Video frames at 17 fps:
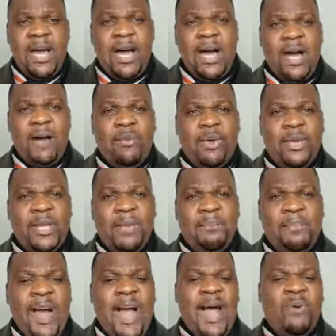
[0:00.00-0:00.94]
will
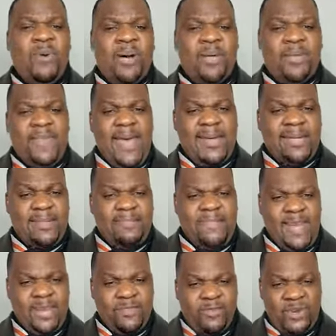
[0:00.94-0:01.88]
empower
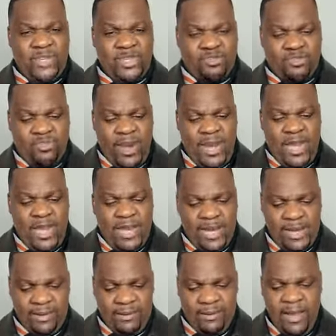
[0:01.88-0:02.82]
that
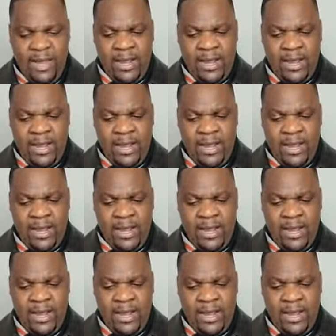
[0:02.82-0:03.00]
restraining